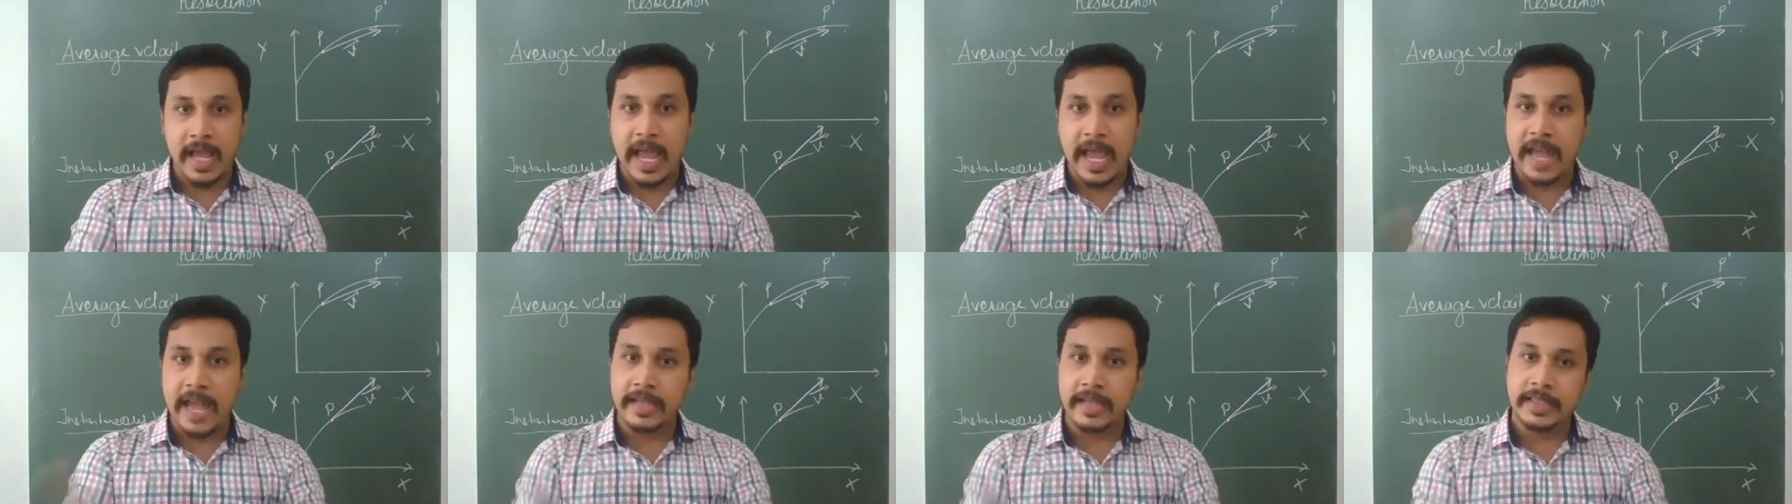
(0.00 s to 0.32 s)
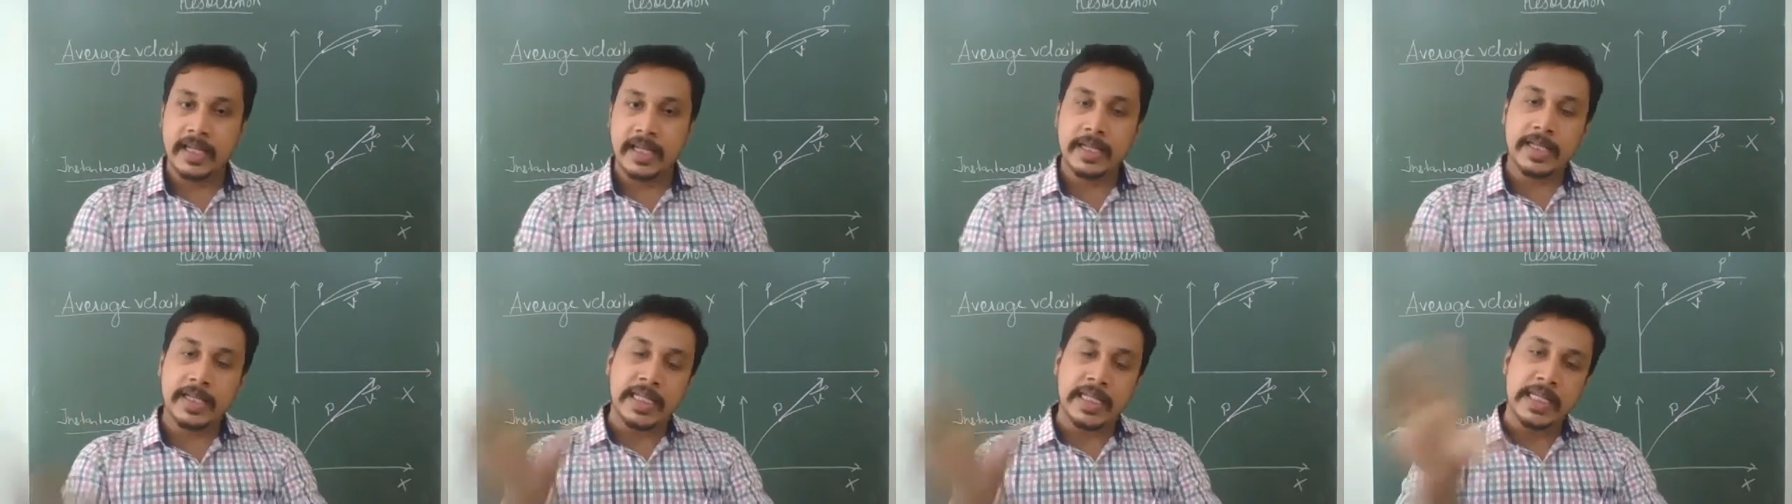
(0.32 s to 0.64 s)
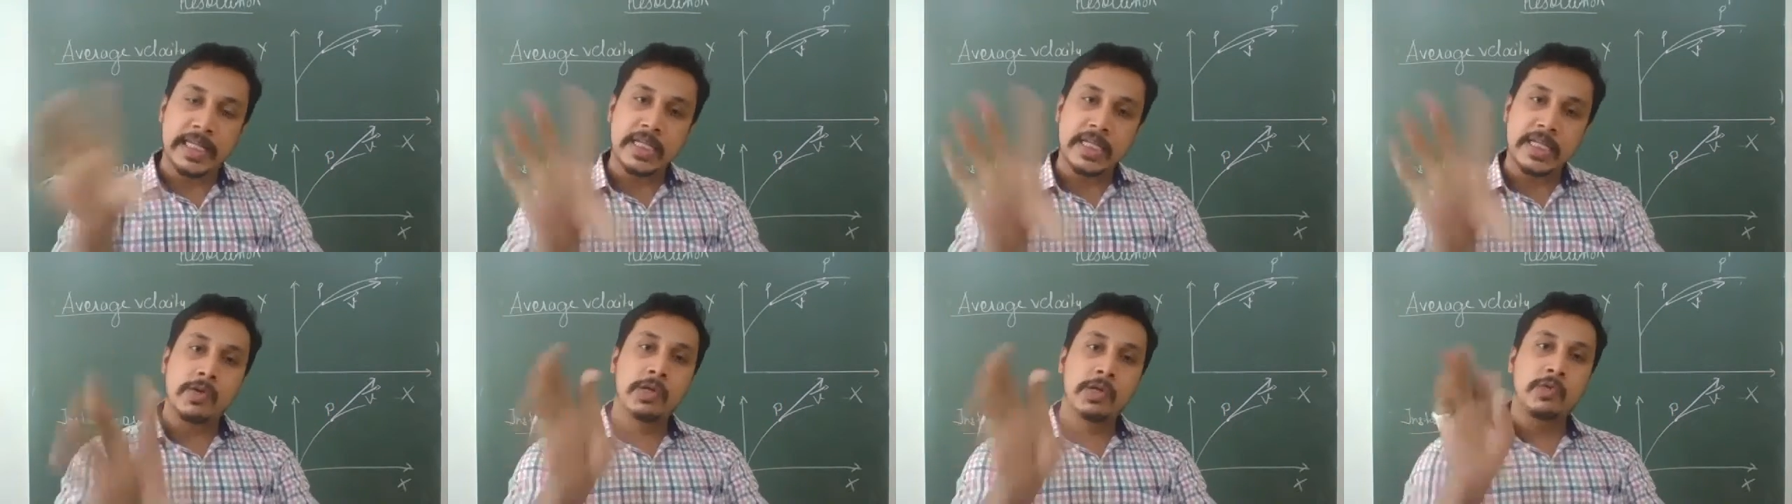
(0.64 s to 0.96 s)
at that
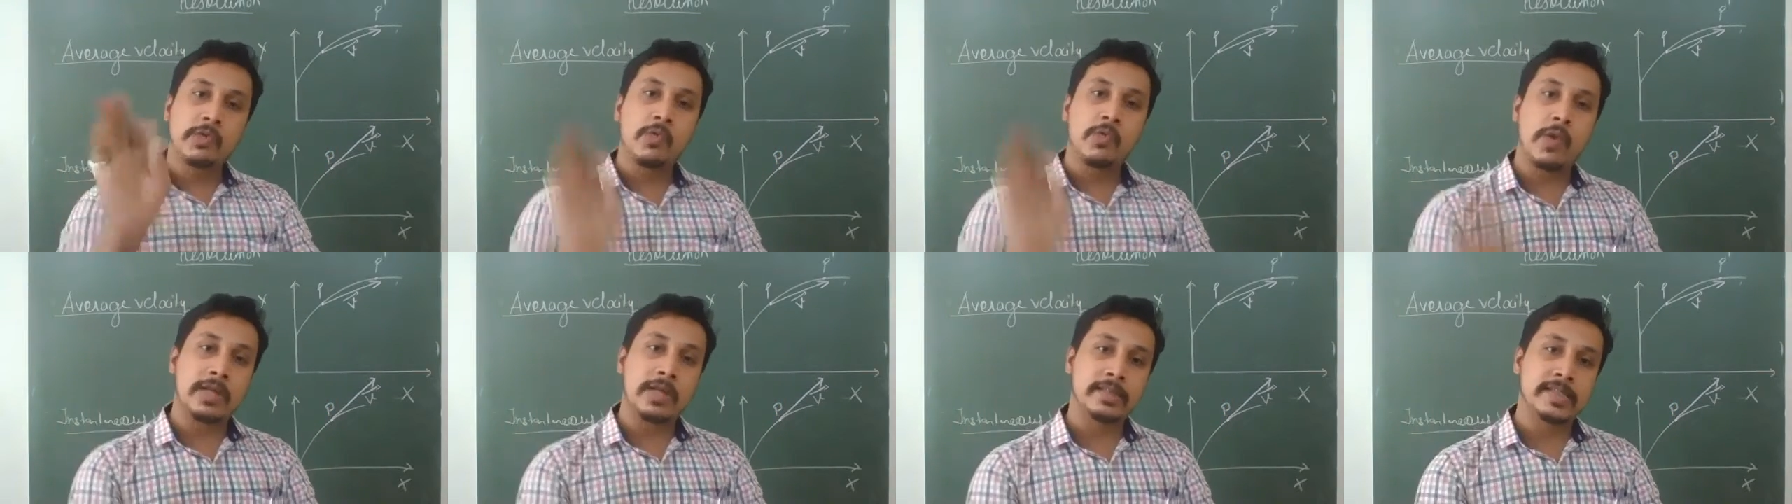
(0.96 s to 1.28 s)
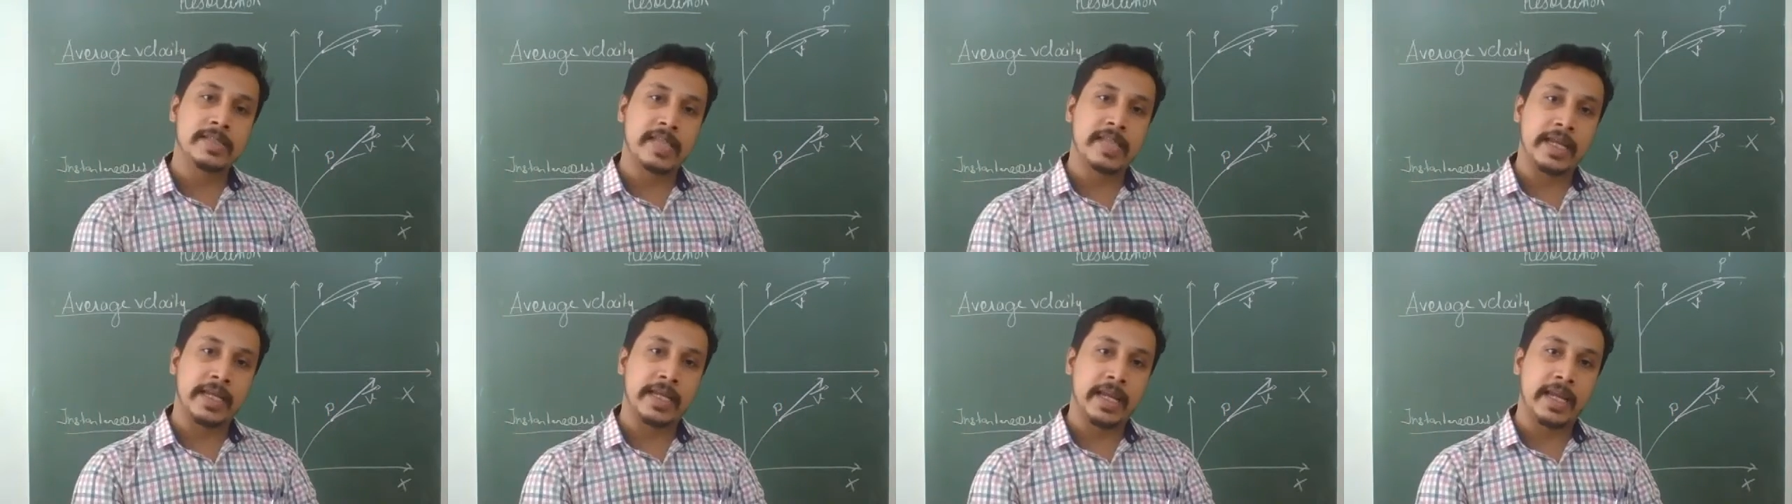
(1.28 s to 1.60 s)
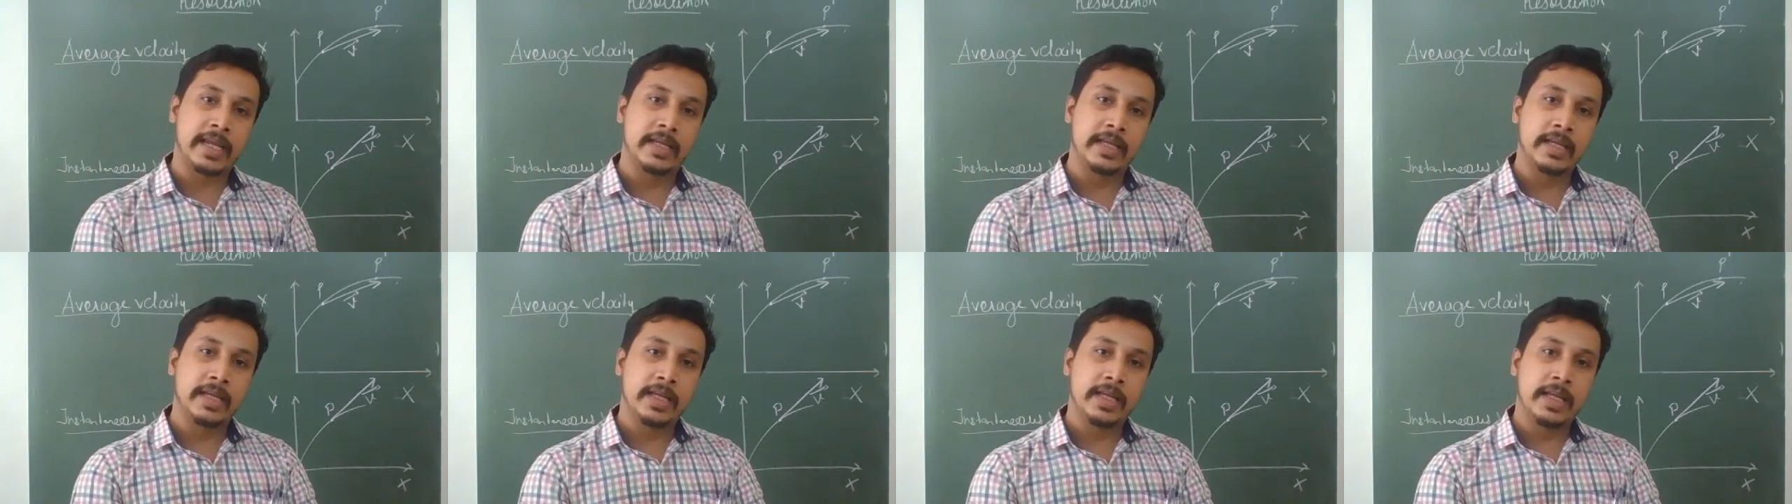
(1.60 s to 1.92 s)
t equal to 1
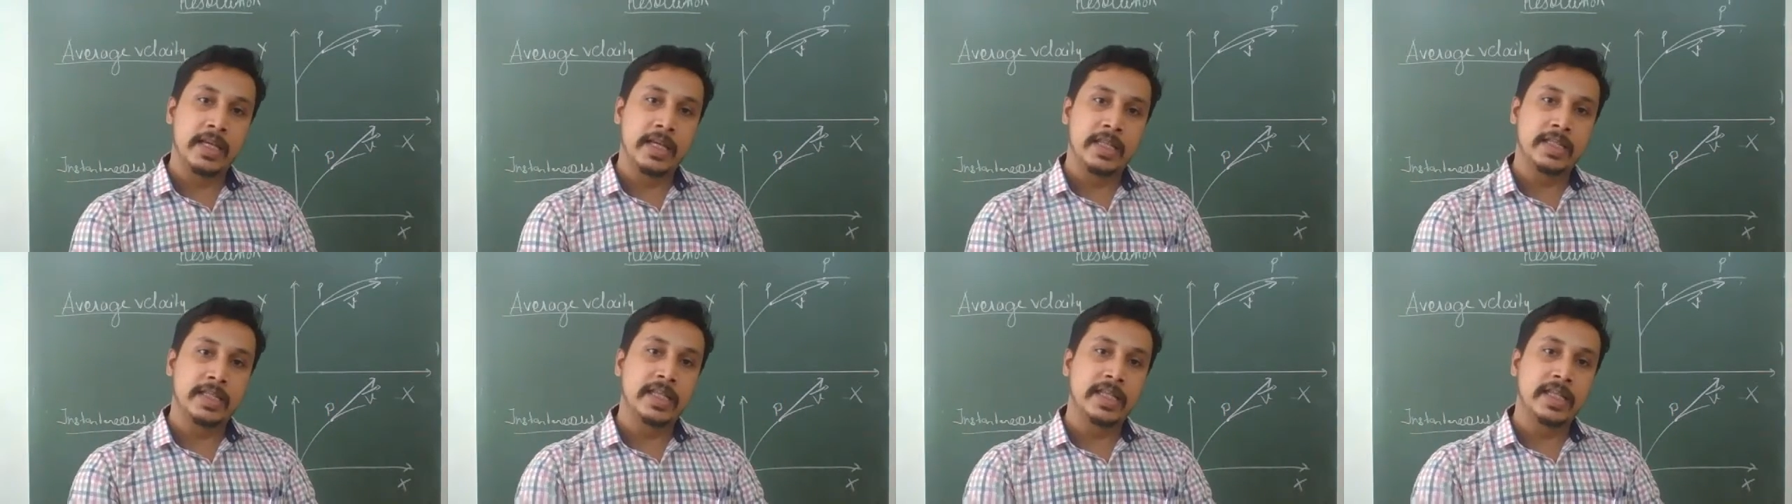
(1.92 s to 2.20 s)
second, the